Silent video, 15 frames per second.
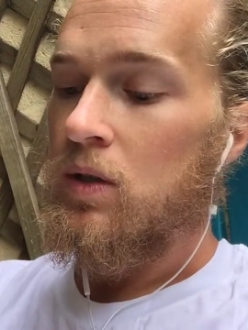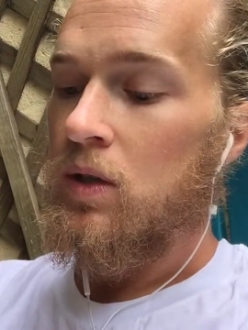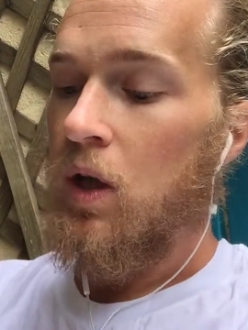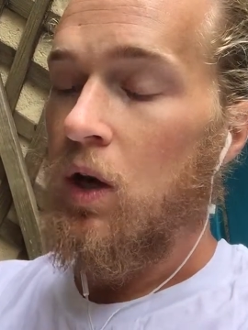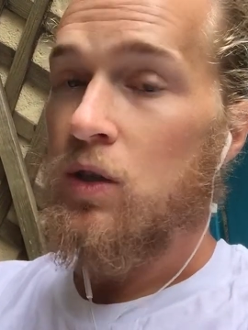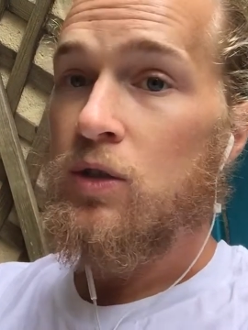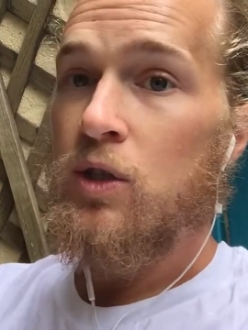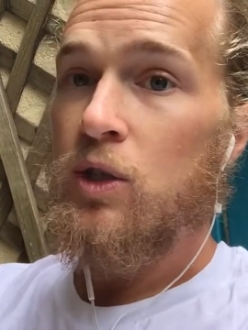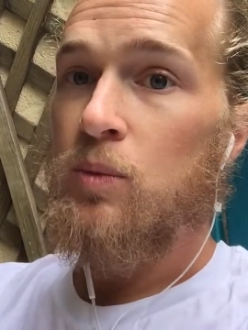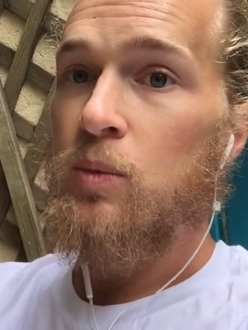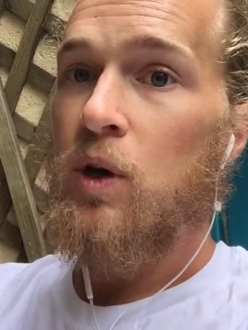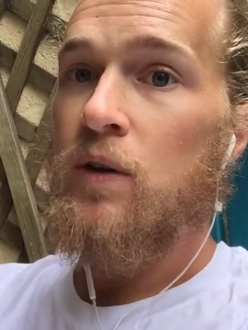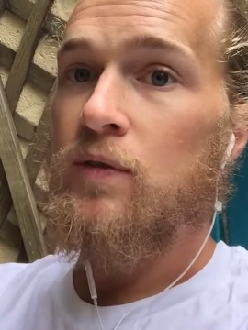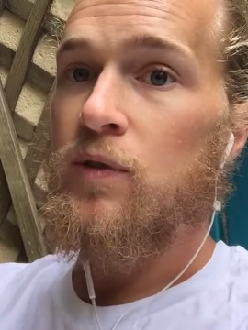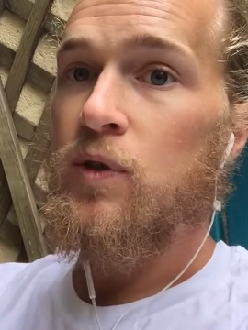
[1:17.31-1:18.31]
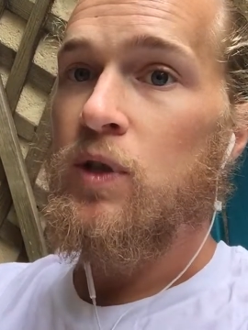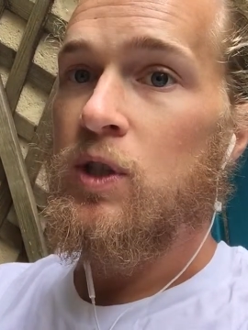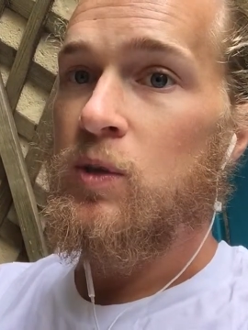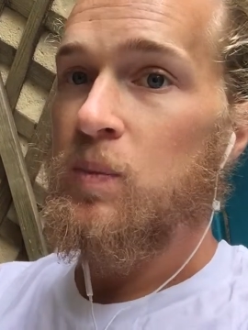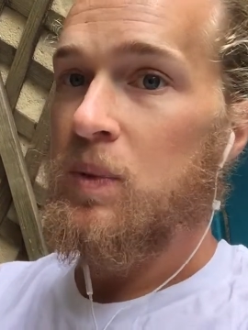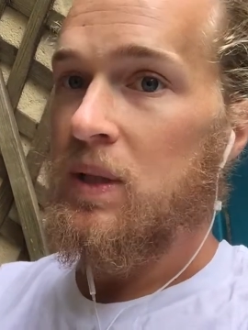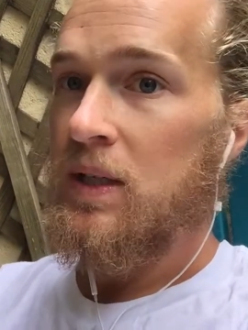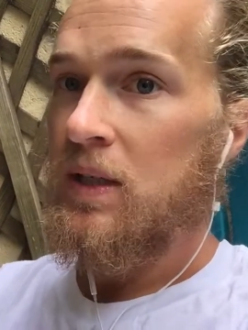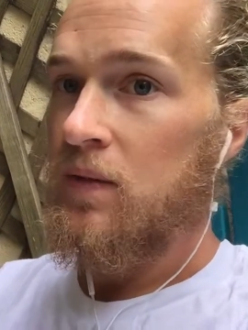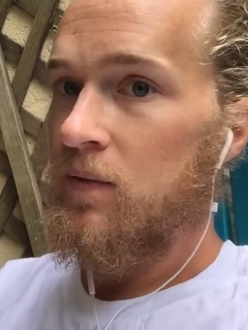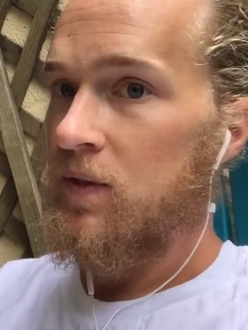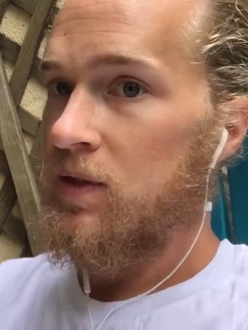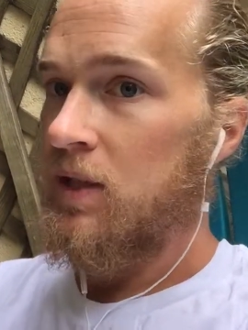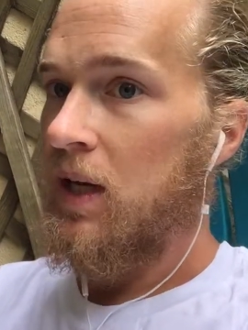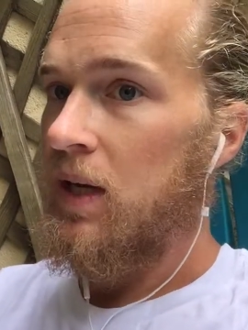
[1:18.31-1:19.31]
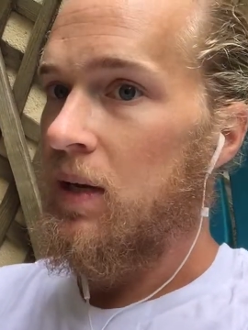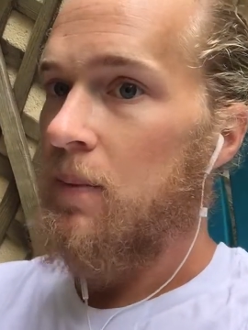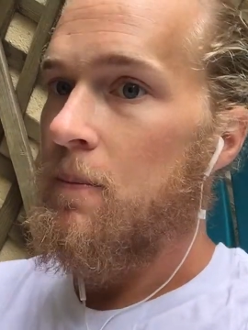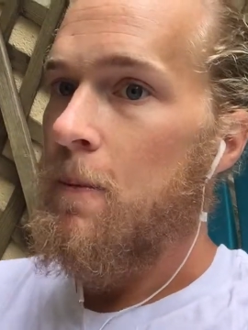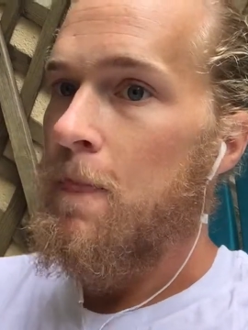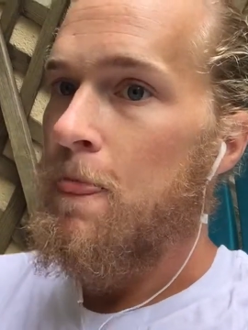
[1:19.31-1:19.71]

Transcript: long-term raw foodists believe is that